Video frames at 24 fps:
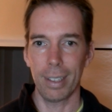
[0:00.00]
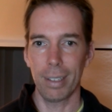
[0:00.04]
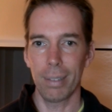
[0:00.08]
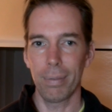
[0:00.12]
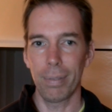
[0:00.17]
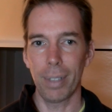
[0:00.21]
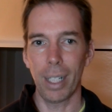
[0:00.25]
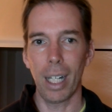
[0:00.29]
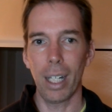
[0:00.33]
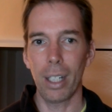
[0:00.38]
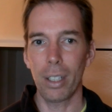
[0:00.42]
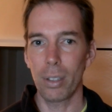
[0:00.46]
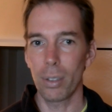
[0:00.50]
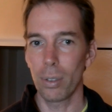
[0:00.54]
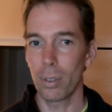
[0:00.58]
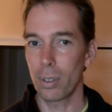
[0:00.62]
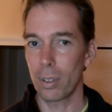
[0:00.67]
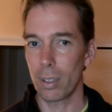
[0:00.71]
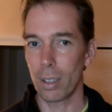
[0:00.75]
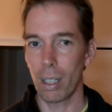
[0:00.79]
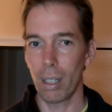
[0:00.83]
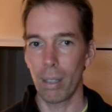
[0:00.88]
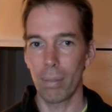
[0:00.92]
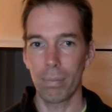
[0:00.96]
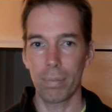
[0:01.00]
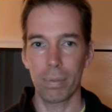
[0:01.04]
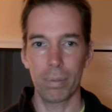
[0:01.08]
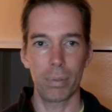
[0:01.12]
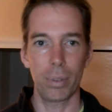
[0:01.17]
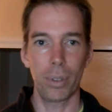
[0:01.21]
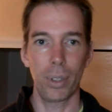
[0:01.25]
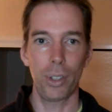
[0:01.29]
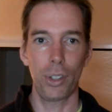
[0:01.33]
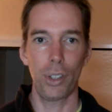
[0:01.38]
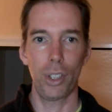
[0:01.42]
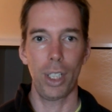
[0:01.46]
and values come from
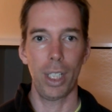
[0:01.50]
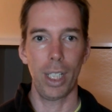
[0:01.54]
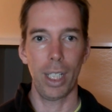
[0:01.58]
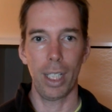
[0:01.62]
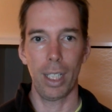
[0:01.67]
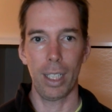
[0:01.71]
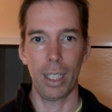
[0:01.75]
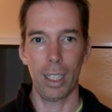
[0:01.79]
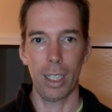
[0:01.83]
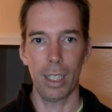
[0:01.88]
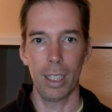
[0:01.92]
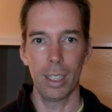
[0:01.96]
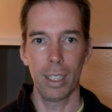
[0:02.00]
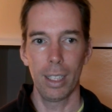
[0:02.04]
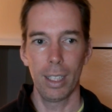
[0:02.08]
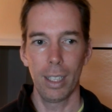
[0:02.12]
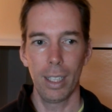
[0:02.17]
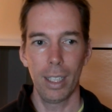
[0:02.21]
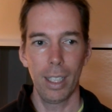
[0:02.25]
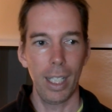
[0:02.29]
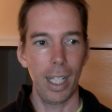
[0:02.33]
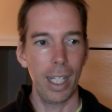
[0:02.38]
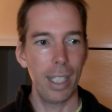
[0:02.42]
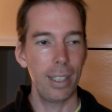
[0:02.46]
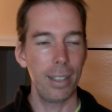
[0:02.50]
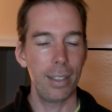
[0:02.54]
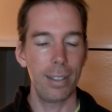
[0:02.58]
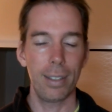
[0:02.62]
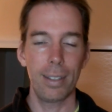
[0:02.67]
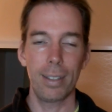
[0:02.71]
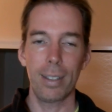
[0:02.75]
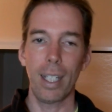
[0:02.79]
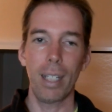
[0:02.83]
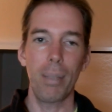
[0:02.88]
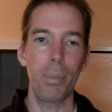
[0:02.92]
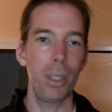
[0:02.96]
Christianity. And it's the
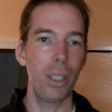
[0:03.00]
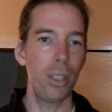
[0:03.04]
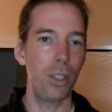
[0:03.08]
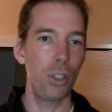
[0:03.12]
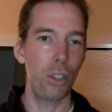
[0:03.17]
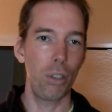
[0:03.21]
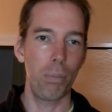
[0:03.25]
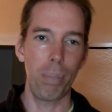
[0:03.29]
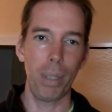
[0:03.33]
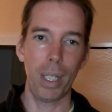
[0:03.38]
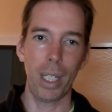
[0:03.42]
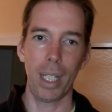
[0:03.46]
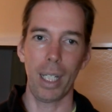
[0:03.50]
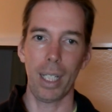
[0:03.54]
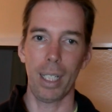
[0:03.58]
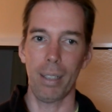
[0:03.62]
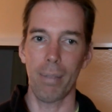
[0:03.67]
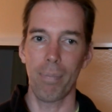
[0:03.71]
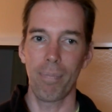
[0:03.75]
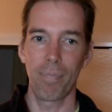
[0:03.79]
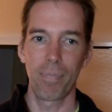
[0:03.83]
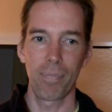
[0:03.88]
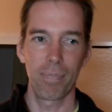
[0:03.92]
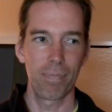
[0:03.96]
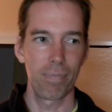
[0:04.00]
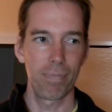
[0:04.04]
same here in Japan.